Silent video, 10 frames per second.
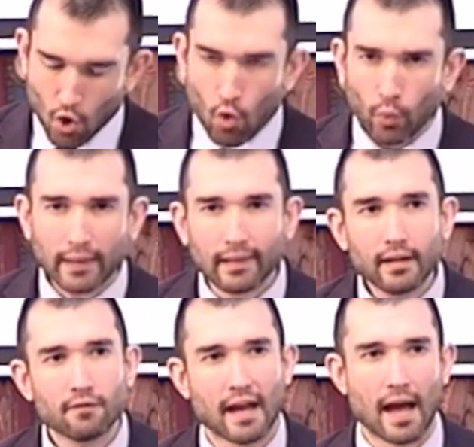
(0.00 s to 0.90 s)
We
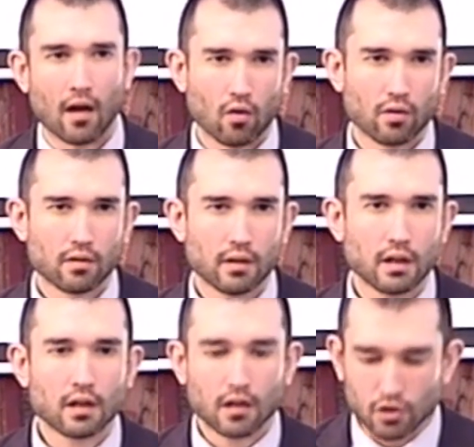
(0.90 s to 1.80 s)
live now
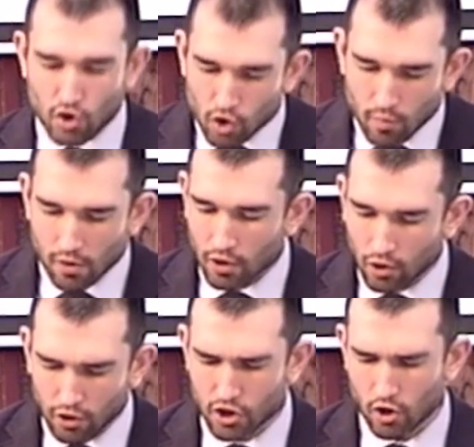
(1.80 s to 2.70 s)
in a consumer
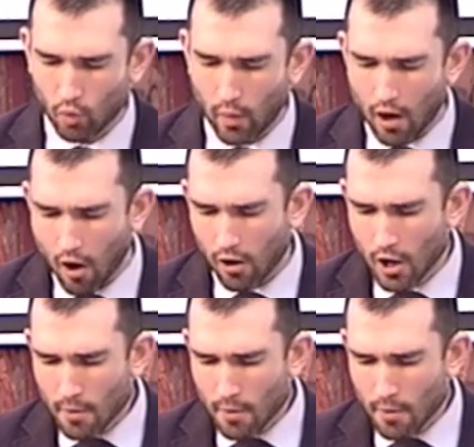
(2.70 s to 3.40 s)
culture where our